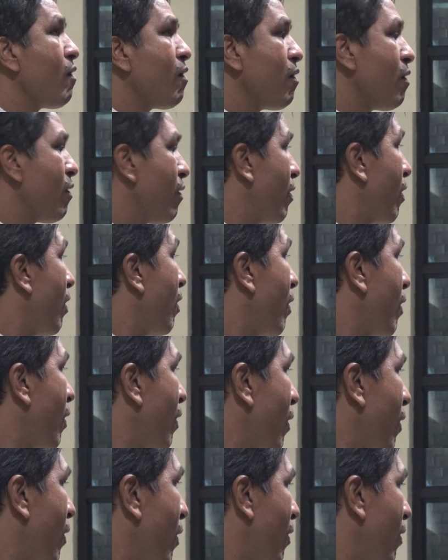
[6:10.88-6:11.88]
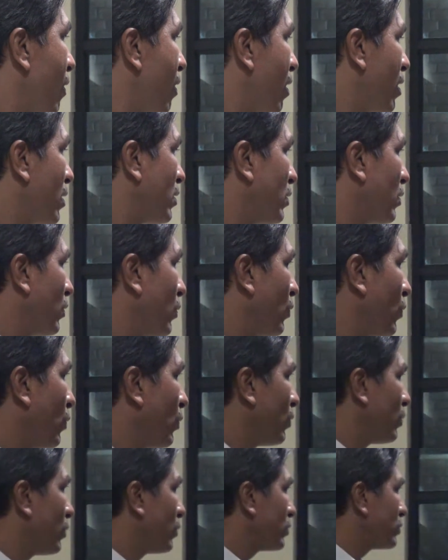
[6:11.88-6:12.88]
particle sizes.
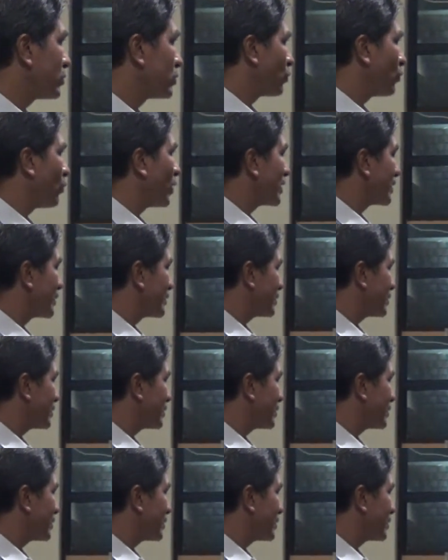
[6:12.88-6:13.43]
So what?